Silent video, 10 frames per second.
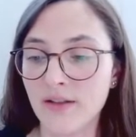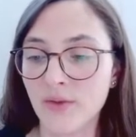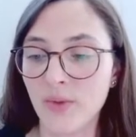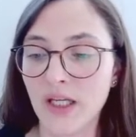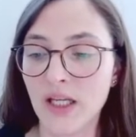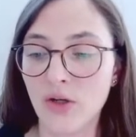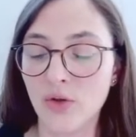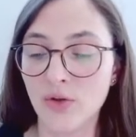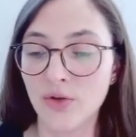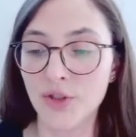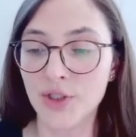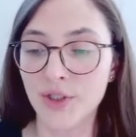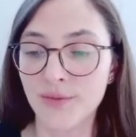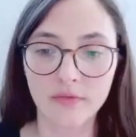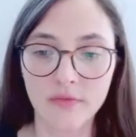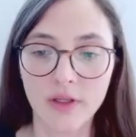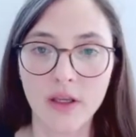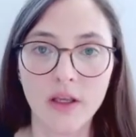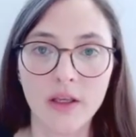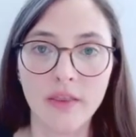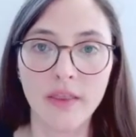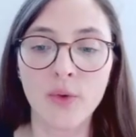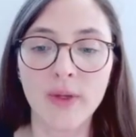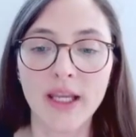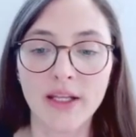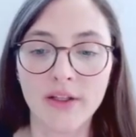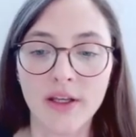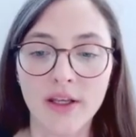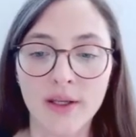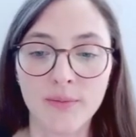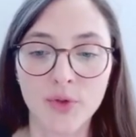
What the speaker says: we can launch. Now we can